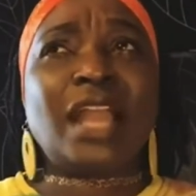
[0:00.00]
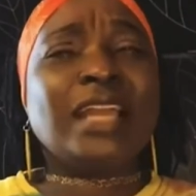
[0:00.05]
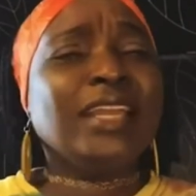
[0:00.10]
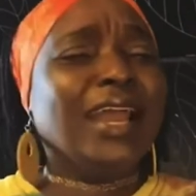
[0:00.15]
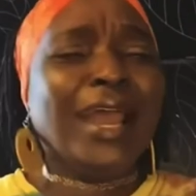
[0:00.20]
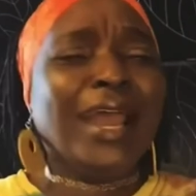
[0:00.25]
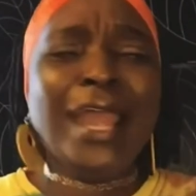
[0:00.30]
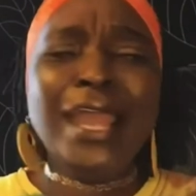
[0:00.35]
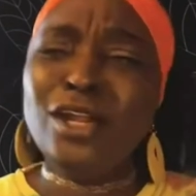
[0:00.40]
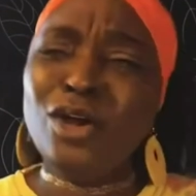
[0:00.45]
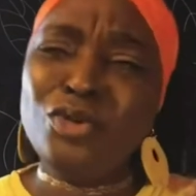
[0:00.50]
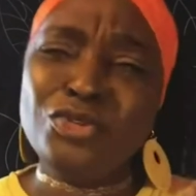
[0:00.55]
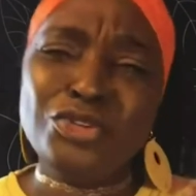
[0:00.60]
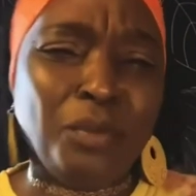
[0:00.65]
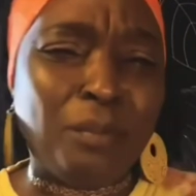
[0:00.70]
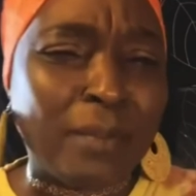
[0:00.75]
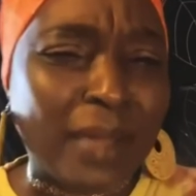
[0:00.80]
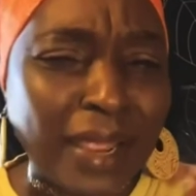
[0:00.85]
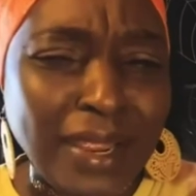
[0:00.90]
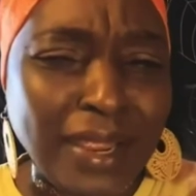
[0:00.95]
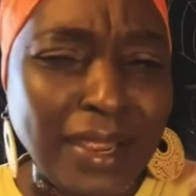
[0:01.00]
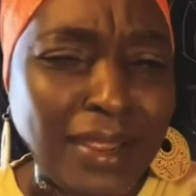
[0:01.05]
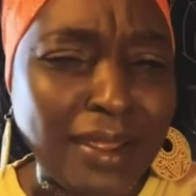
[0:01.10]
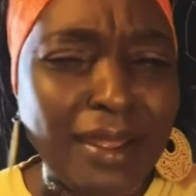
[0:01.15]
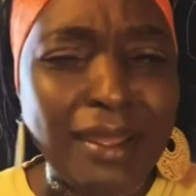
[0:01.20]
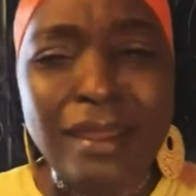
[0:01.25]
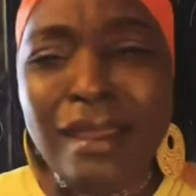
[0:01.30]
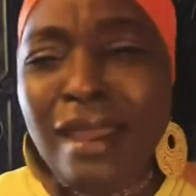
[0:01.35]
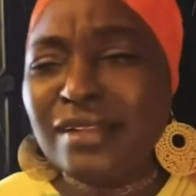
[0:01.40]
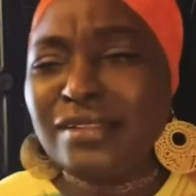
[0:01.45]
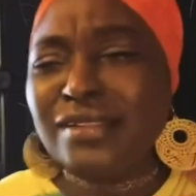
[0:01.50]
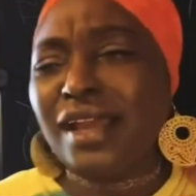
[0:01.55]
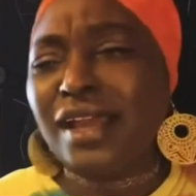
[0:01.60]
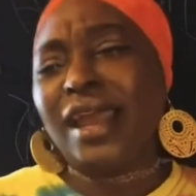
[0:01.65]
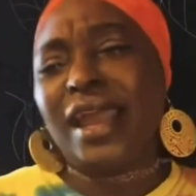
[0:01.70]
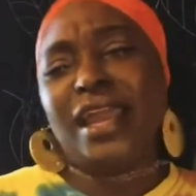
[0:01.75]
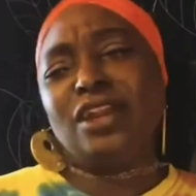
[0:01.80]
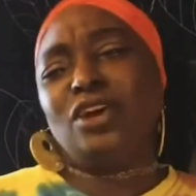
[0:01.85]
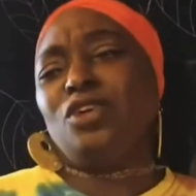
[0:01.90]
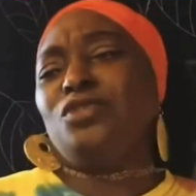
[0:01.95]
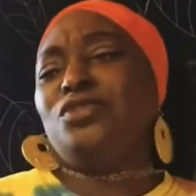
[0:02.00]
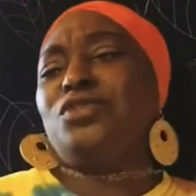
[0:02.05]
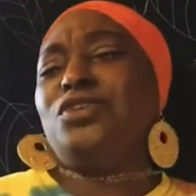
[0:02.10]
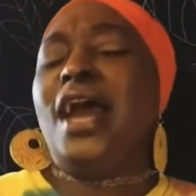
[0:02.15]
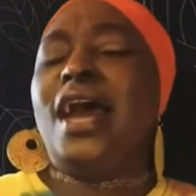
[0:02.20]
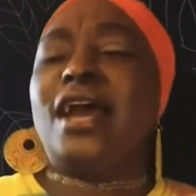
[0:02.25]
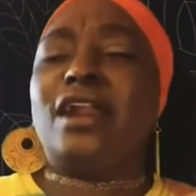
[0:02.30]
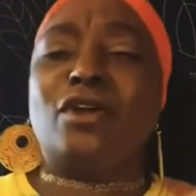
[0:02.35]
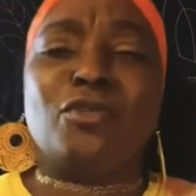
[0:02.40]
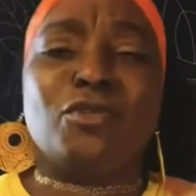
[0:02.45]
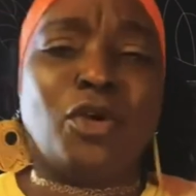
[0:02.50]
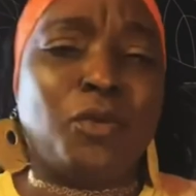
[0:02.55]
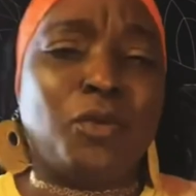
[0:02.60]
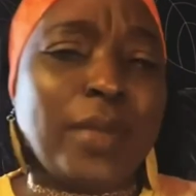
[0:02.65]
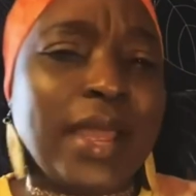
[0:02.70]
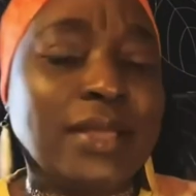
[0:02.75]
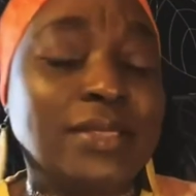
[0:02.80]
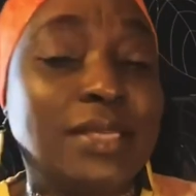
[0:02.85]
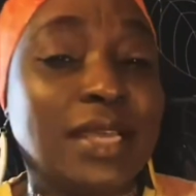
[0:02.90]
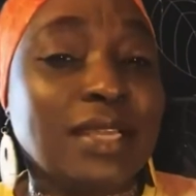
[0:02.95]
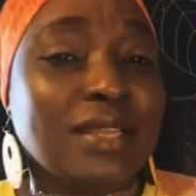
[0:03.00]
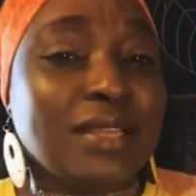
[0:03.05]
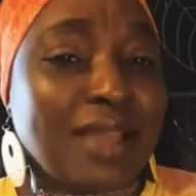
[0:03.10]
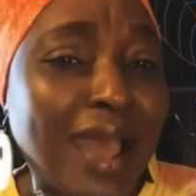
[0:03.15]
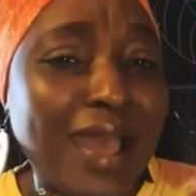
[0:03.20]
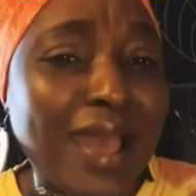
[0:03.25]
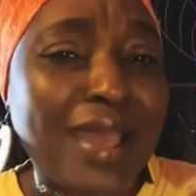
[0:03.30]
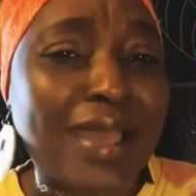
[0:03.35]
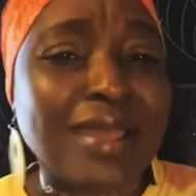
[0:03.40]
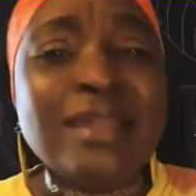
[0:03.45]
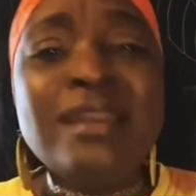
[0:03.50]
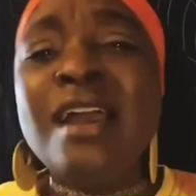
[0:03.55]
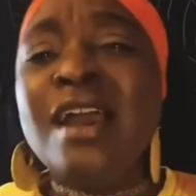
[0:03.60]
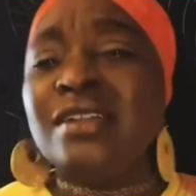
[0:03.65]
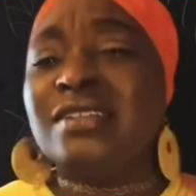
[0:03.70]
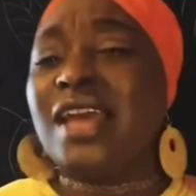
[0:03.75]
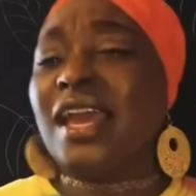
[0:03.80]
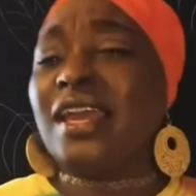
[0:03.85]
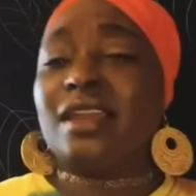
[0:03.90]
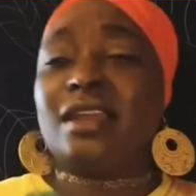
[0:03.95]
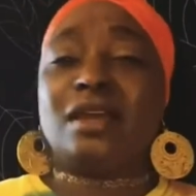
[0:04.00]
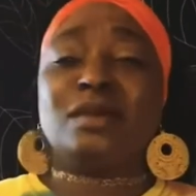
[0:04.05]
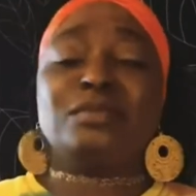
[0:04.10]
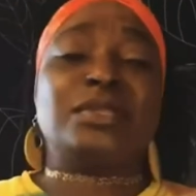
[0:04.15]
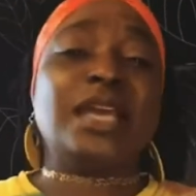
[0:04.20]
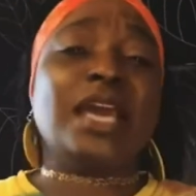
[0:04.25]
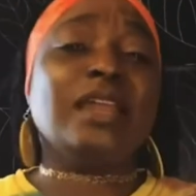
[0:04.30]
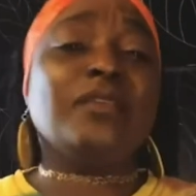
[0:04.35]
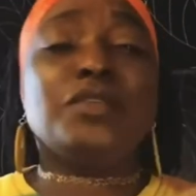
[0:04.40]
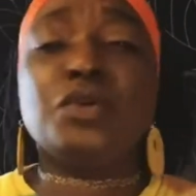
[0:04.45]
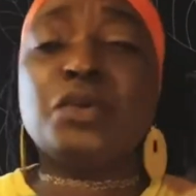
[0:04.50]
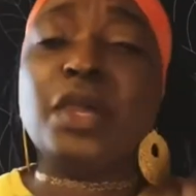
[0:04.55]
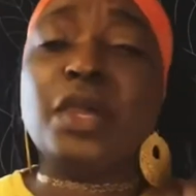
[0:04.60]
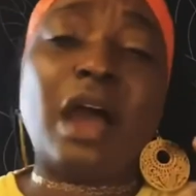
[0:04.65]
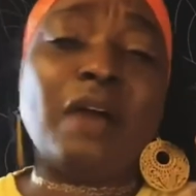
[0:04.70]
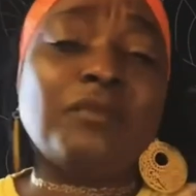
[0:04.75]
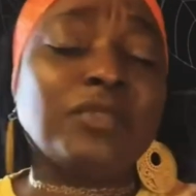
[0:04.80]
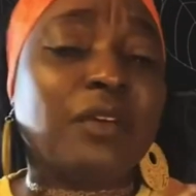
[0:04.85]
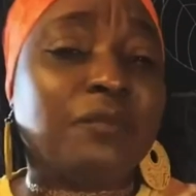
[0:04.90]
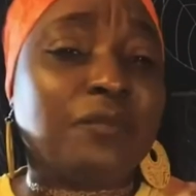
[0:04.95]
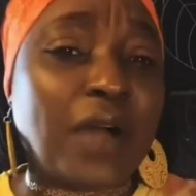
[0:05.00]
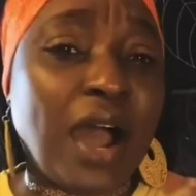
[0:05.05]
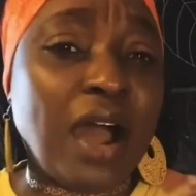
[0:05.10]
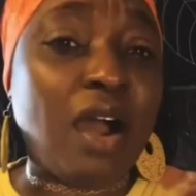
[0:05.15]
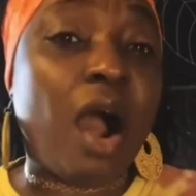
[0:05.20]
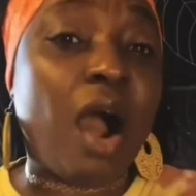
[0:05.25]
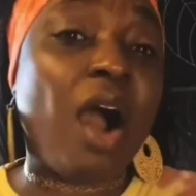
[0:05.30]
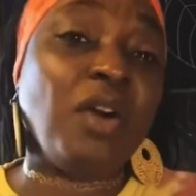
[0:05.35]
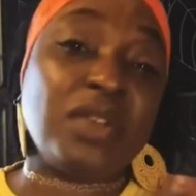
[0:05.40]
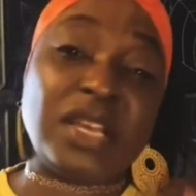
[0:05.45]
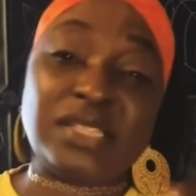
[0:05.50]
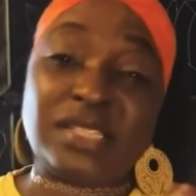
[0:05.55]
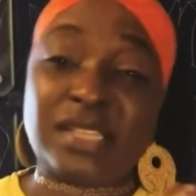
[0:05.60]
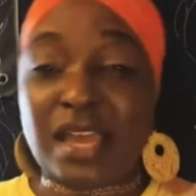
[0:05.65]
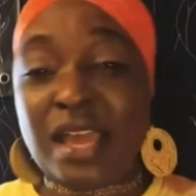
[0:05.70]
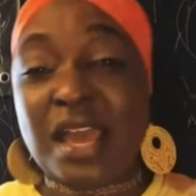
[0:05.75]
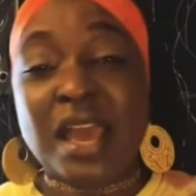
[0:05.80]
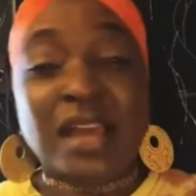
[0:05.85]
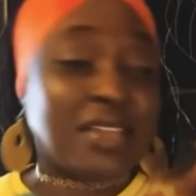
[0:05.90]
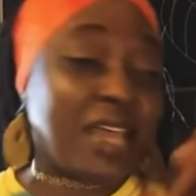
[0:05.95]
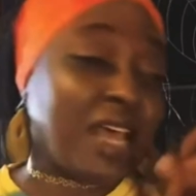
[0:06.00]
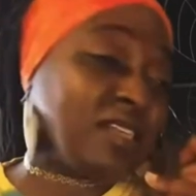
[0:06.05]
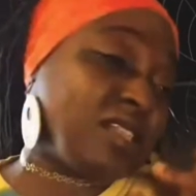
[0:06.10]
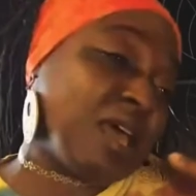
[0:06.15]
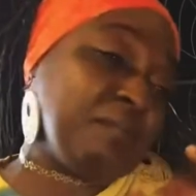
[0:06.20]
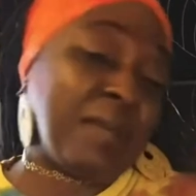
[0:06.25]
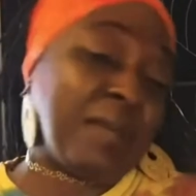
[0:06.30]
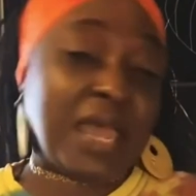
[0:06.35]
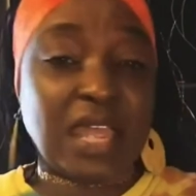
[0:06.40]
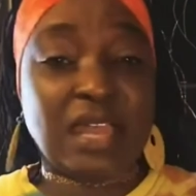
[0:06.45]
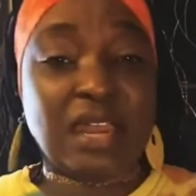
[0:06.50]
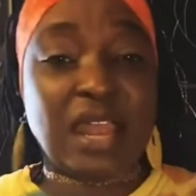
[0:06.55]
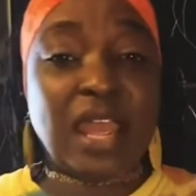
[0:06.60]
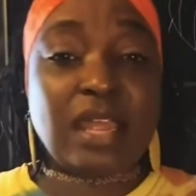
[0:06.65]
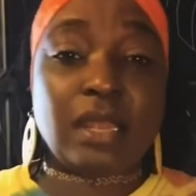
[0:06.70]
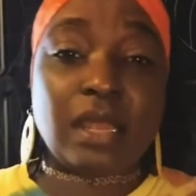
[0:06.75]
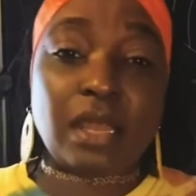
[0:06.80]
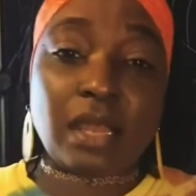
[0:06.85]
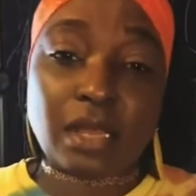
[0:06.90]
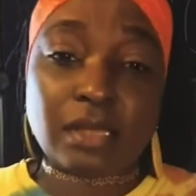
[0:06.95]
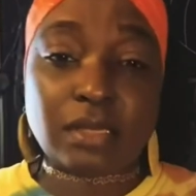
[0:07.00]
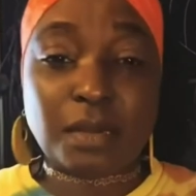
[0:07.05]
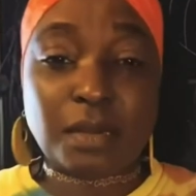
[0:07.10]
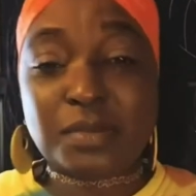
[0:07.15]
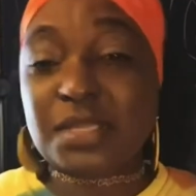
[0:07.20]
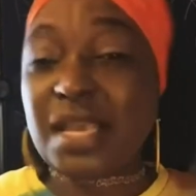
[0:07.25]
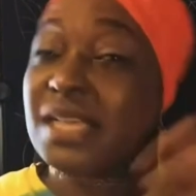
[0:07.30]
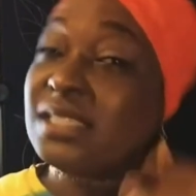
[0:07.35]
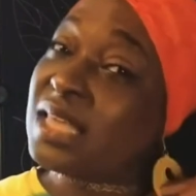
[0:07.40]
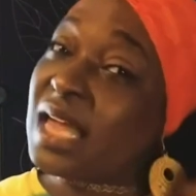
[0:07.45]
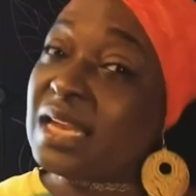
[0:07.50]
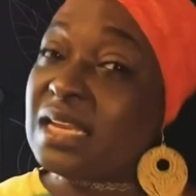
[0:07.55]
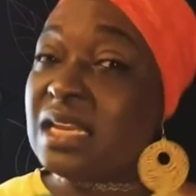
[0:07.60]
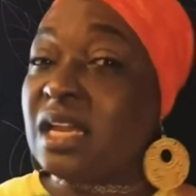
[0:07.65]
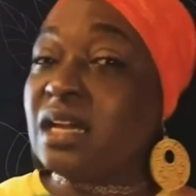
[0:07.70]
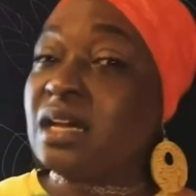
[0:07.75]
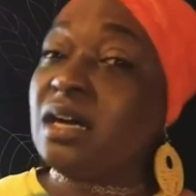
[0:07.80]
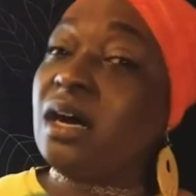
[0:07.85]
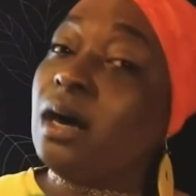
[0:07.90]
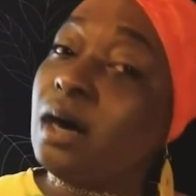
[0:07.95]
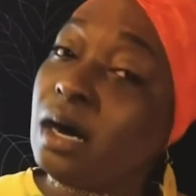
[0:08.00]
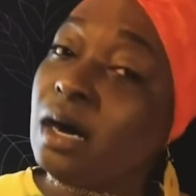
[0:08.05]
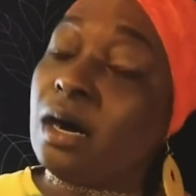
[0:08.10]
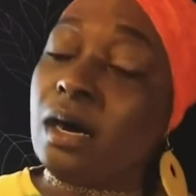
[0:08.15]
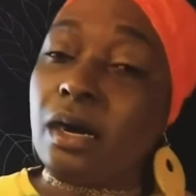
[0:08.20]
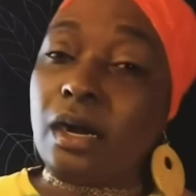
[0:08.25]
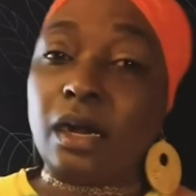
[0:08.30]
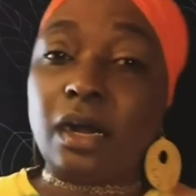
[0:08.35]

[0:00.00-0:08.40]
They hate on your man. They hate on you had a romantic night. They get upset if you get off the phone. Oh, that's that man, ain't it? That's that, huh?